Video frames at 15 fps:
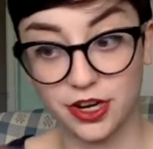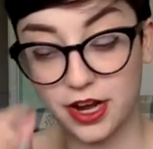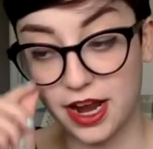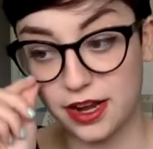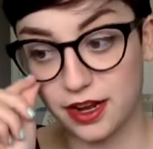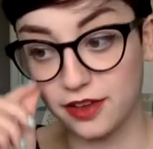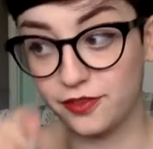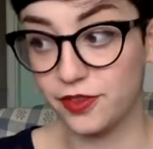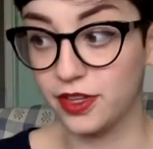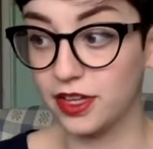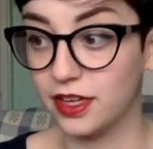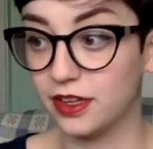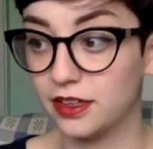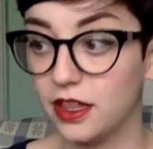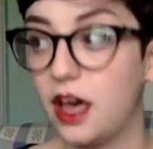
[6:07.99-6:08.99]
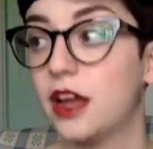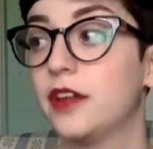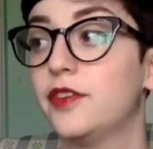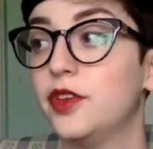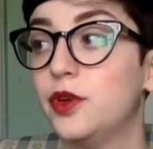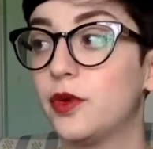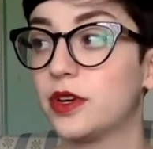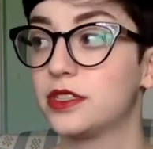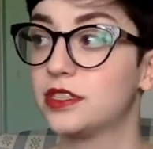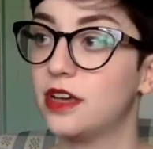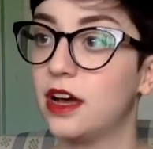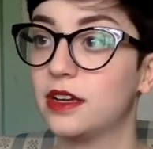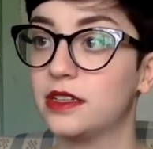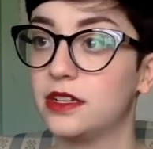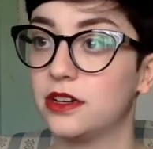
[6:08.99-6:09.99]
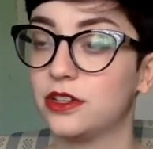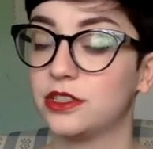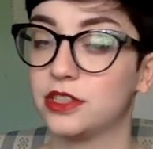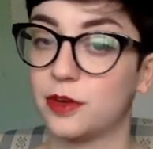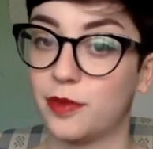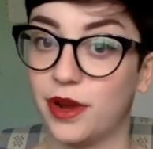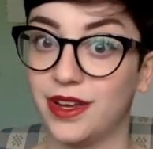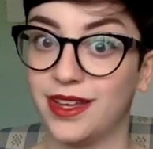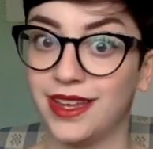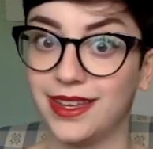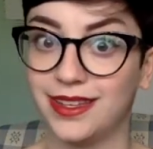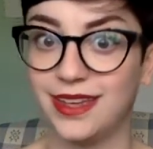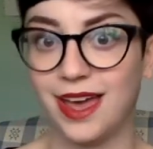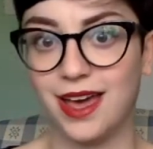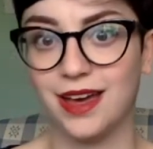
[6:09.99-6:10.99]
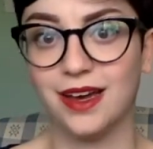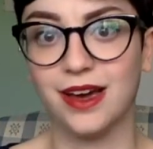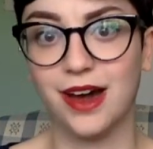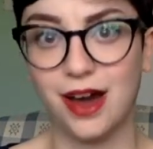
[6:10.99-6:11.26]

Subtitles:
and I feel like a lot of you who are sock knitters are probably like, yeah,